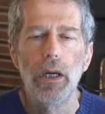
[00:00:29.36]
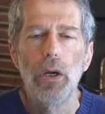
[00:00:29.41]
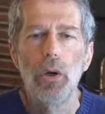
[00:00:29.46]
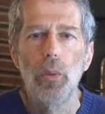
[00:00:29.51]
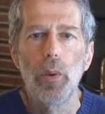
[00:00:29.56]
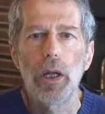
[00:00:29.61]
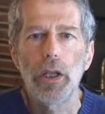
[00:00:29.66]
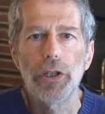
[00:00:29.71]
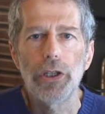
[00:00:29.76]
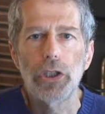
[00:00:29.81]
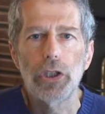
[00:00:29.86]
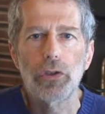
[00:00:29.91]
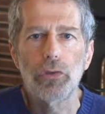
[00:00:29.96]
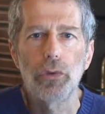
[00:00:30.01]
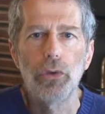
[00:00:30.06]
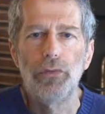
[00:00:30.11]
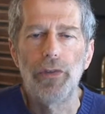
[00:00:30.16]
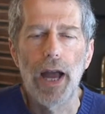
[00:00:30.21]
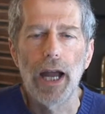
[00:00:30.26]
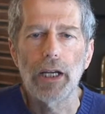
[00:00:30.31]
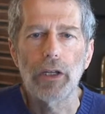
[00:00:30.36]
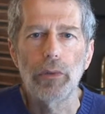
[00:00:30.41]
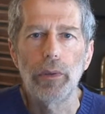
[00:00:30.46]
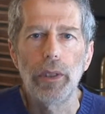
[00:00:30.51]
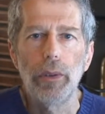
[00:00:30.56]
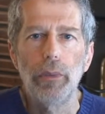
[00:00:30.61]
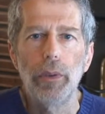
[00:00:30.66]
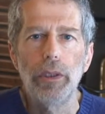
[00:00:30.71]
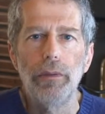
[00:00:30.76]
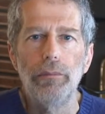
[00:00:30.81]
Well, this screw factory
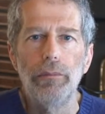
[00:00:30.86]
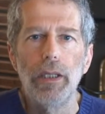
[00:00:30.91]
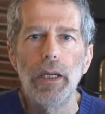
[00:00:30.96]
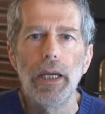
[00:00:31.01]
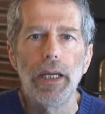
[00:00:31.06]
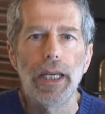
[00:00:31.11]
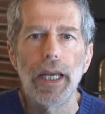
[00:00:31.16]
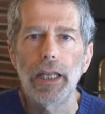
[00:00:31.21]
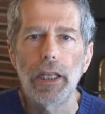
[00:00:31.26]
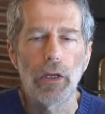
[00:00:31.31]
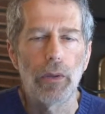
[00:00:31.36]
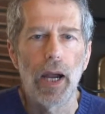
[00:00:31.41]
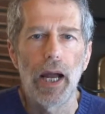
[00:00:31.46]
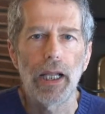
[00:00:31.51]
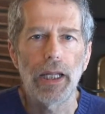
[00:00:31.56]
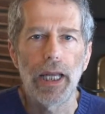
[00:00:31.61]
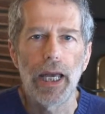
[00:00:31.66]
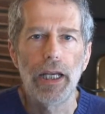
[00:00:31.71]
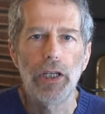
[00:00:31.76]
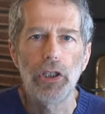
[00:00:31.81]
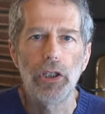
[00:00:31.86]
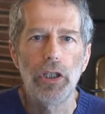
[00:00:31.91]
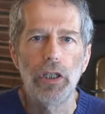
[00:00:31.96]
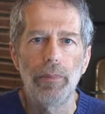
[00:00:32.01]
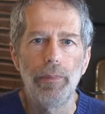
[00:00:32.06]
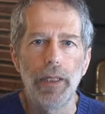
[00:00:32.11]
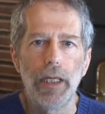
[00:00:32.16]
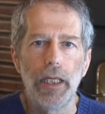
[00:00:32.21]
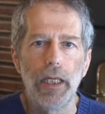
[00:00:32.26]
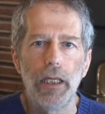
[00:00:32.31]
would get their allocation at
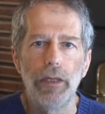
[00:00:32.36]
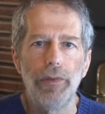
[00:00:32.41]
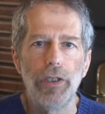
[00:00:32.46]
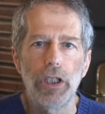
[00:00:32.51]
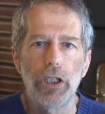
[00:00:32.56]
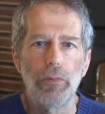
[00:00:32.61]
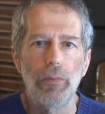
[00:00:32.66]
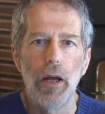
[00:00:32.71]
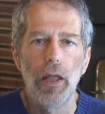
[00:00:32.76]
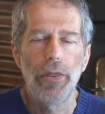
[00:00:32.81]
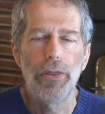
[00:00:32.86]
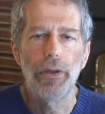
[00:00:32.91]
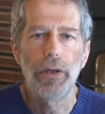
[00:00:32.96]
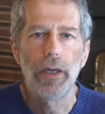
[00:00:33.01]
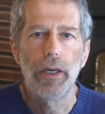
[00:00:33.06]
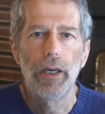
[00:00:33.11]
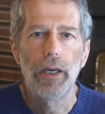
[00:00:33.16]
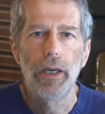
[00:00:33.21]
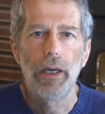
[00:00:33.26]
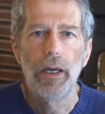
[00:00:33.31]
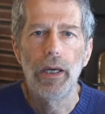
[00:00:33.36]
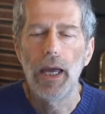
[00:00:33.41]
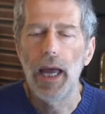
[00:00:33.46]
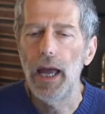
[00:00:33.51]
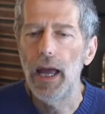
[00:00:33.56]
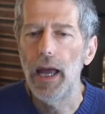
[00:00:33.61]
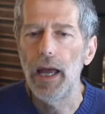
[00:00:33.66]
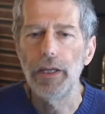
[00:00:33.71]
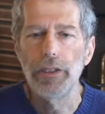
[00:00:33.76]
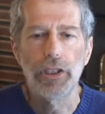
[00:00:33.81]
the beginning of each month,
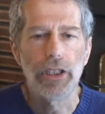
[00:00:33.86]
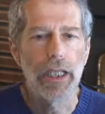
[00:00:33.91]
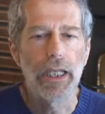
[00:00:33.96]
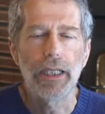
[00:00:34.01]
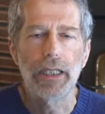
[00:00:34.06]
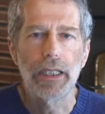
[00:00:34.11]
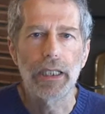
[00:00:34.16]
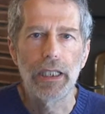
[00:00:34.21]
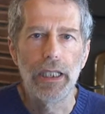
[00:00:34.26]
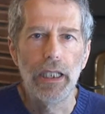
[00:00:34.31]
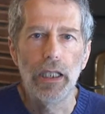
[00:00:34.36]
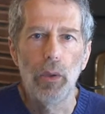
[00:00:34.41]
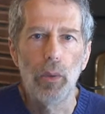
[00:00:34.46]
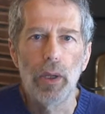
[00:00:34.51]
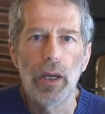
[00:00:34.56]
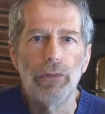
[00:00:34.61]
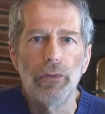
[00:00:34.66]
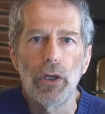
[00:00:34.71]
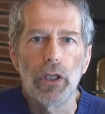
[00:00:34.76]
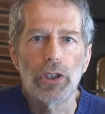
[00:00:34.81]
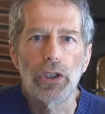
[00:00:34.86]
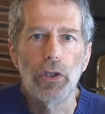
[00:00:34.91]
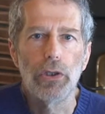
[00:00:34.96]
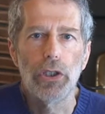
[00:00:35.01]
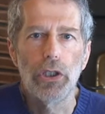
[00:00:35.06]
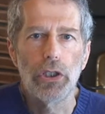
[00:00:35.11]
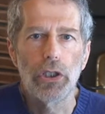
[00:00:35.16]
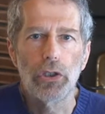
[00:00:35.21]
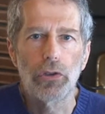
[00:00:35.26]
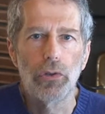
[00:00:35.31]
zinc, steel, whatever else goes
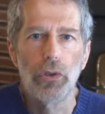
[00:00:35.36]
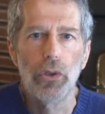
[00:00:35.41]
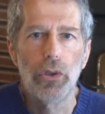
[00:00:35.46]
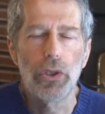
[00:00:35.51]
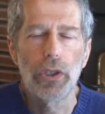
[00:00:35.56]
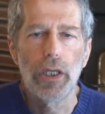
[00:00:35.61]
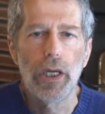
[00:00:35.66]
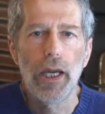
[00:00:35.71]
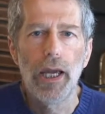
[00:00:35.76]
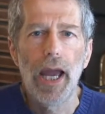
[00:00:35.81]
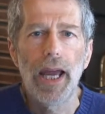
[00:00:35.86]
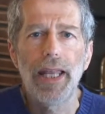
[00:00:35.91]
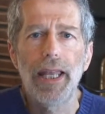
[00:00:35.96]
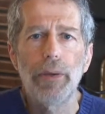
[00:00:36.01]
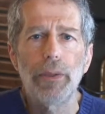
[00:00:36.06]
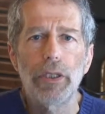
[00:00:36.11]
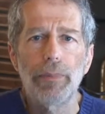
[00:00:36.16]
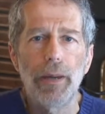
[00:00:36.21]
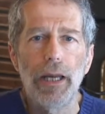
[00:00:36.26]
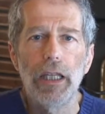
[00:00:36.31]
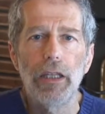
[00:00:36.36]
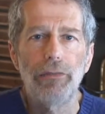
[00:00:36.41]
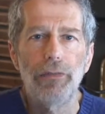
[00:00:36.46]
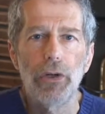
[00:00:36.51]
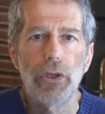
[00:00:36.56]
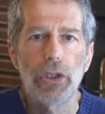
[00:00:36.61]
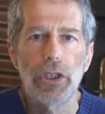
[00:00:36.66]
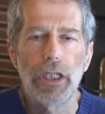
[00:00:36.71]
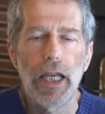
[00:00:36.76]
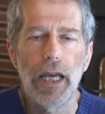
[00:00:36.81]
into screws, and they would spend the
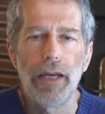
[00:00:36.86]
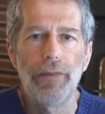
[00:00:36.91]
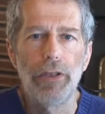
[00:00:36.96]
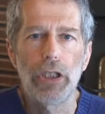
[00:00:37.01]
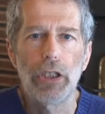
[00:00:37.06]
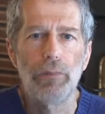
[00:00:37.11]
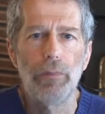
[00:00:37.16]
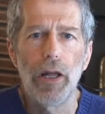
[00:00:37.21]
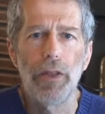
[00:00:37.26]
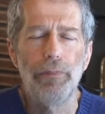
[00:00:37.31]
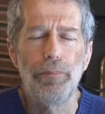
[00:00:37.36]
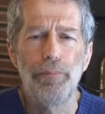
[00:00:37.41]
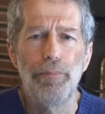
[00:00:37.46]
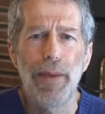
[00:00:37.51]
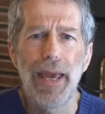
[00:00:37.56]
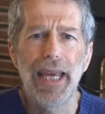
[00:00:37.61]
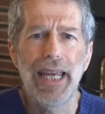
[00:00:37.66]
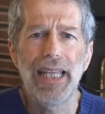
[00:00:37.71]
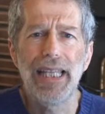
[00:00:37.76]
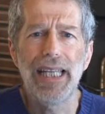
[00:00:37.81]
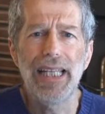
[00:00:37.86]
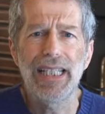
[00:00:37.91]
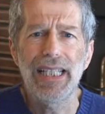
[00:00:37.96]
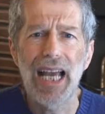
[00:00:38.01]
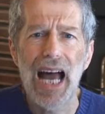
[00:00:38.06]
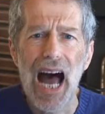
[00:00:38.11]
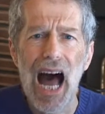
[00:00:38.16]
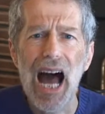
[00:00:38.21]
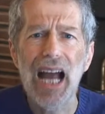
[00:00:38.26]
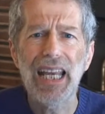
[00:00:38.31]
first day of each month making these
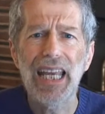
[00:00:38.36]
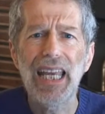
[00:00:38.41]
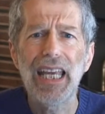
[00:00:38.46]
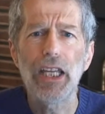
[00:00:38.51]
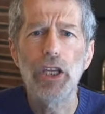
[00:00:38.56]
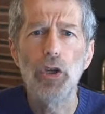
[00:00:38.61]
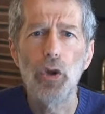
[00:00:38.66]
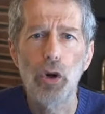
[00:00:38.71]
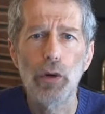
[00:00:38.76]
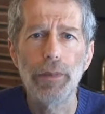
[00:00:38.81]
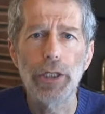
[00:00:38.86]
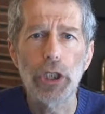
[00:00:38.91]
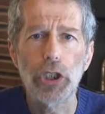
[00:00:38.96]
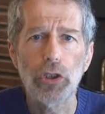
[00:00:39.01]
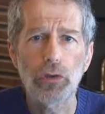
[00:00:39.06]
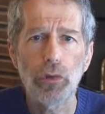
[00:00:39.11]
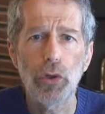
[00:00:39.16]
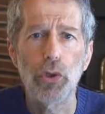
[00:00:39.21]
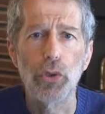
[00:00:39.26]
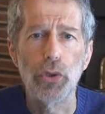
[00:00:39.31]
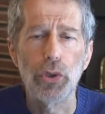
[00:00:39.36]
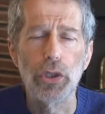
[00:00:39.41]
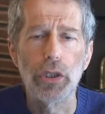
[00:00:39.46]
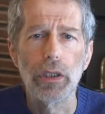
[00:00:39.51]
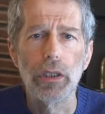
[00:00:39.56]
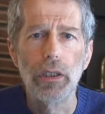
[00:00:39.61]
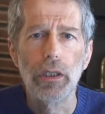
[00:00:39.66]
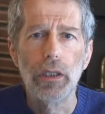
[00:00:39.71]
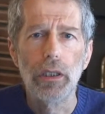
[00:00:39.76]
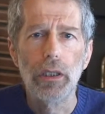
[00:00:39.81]
honking enormous screws